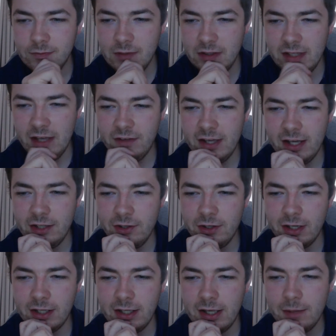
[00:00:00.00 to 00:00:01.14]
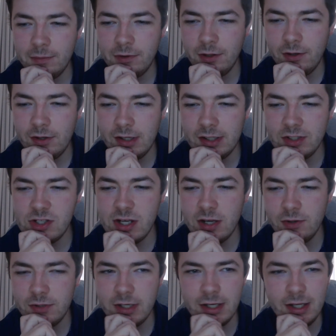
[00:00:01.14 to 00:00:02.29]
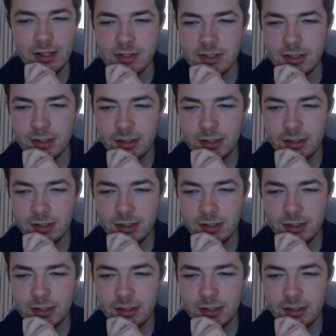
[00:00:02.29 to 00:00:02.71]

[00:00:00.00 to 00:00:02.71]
Dave King not in a Cape Town jail yet.